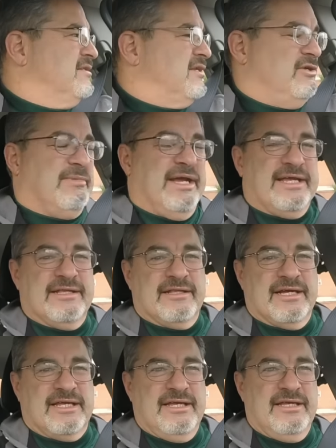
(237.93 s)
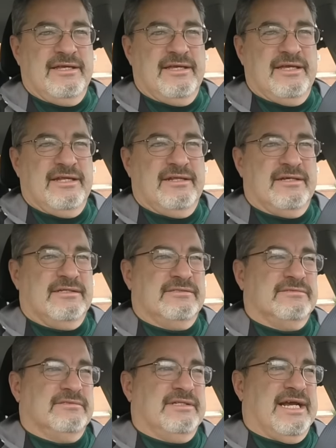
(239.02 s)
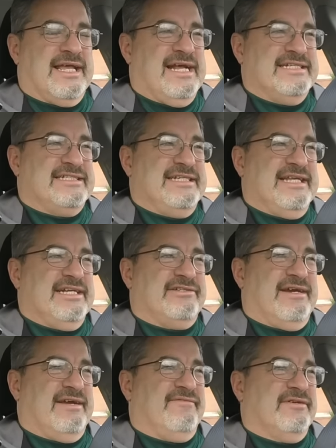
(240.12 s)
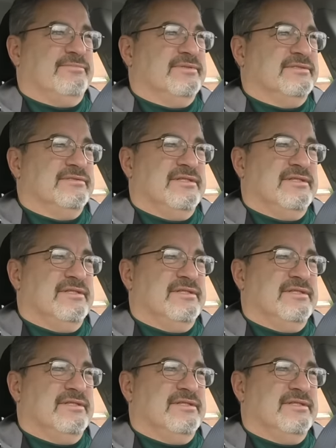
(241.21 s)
You might get lucky and uh, not catch any of that traffic, but